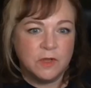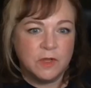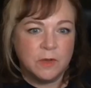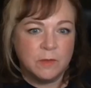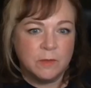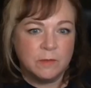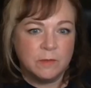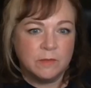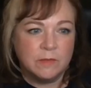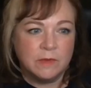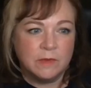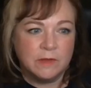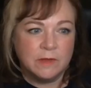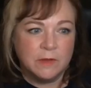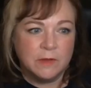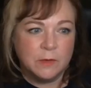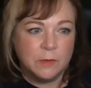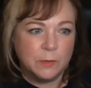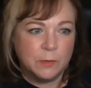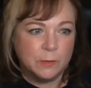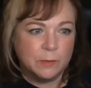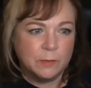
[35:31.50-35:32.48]
him a
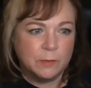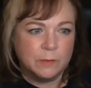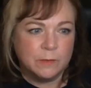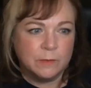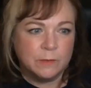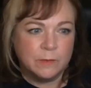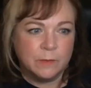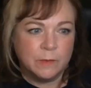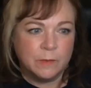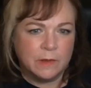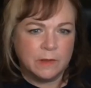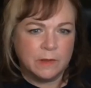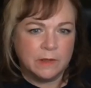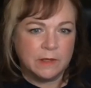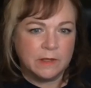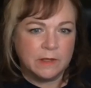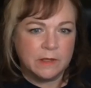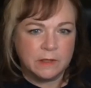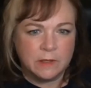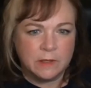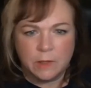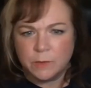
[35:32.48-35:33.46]
little.
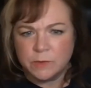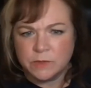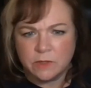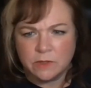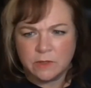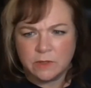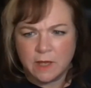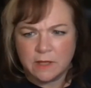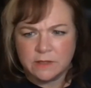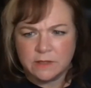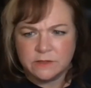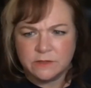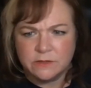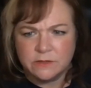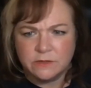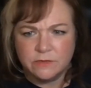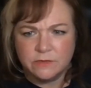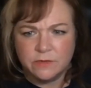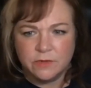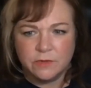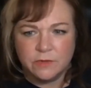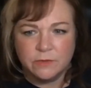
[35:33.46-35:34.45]
He was our last
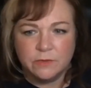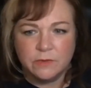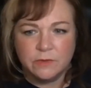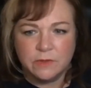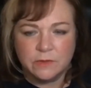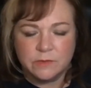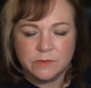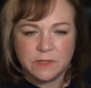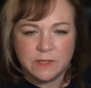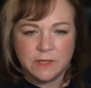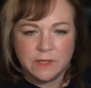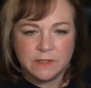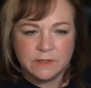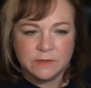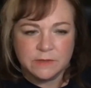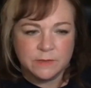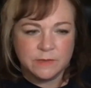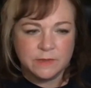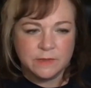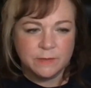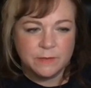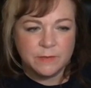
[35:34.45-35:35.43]
interview. It was the last
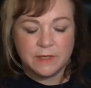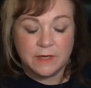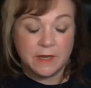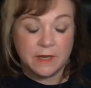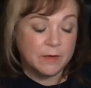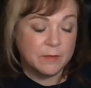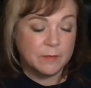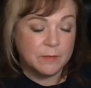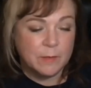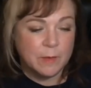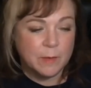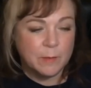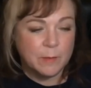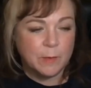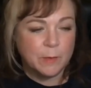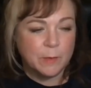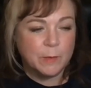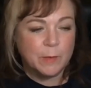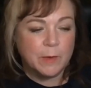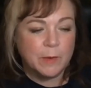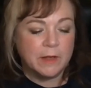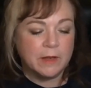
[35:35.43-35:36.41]
one they did. I don't
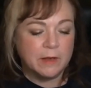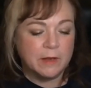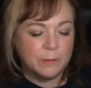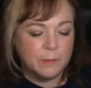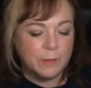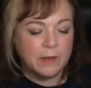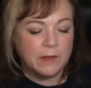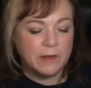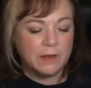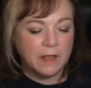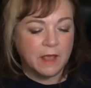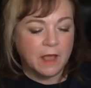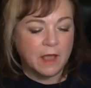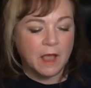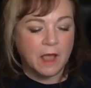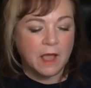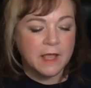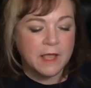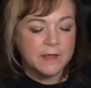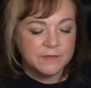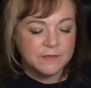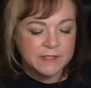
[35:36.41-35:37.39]
remember, but yeah,
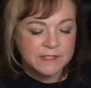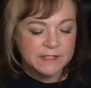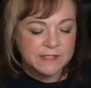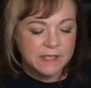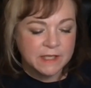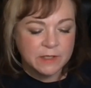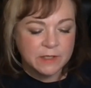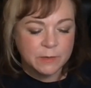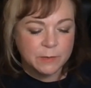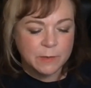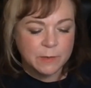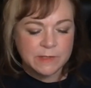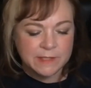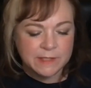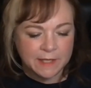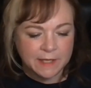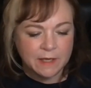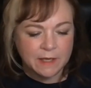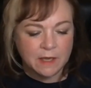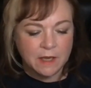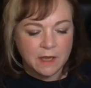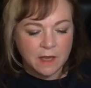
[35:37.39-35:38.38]
I even said to him, I was
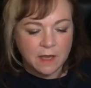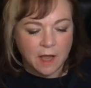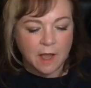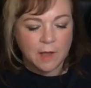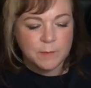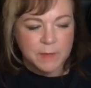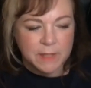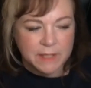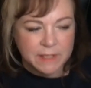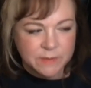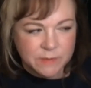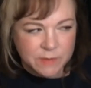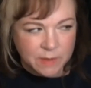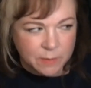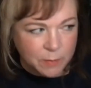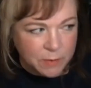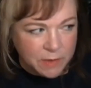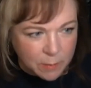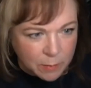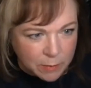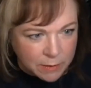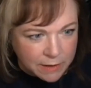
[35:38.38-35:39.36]
like, I mean, it's like,
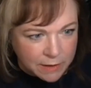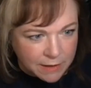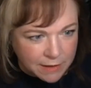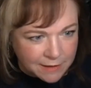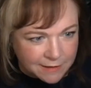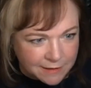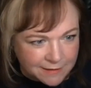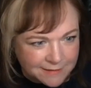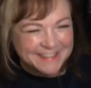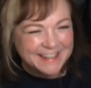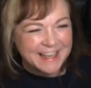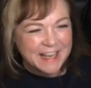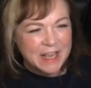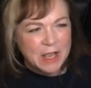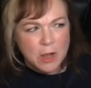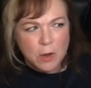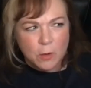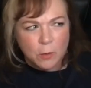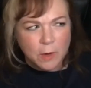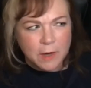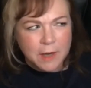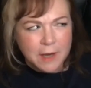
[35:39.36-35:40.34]
but they bleed.
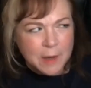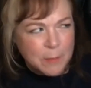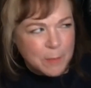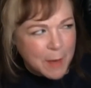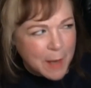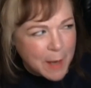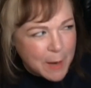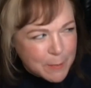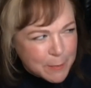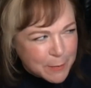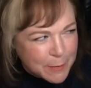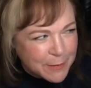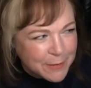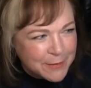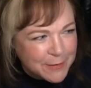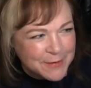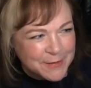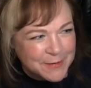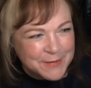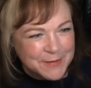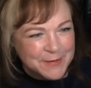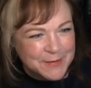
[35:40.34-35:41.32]
What kind of paper are
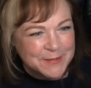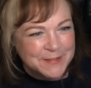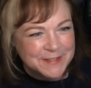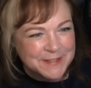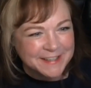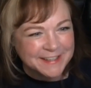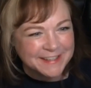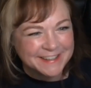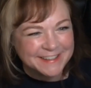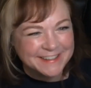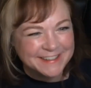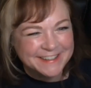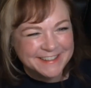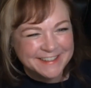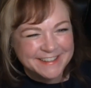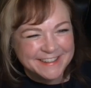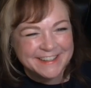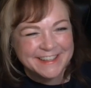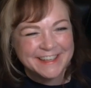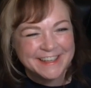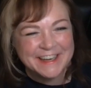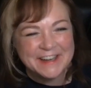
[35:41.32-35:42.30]
you using?
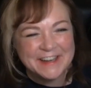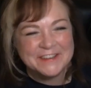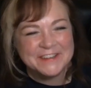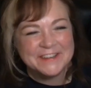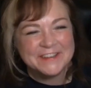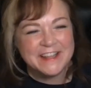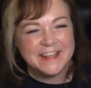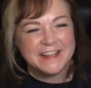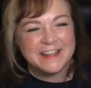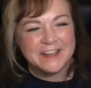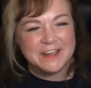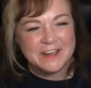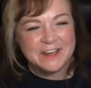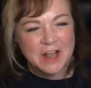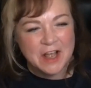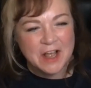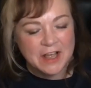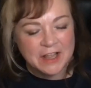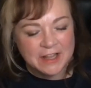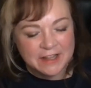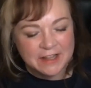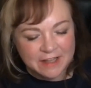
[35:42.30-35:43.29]

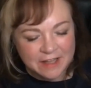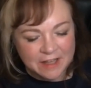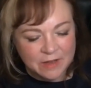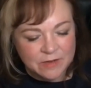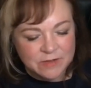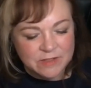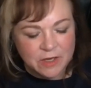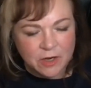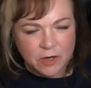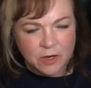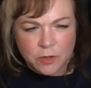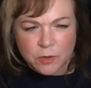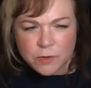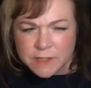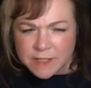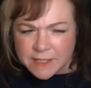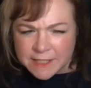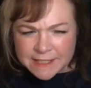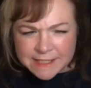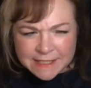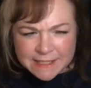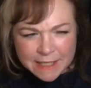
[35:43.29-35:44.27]
That I was like, are you
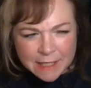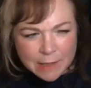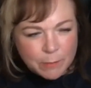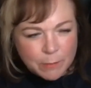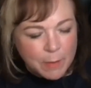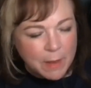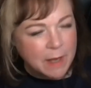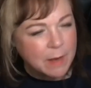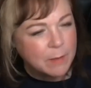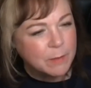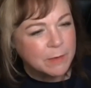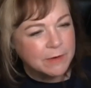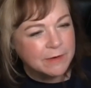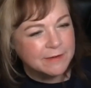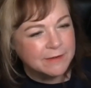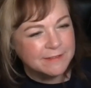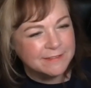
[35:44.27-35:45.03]
using a slick paper?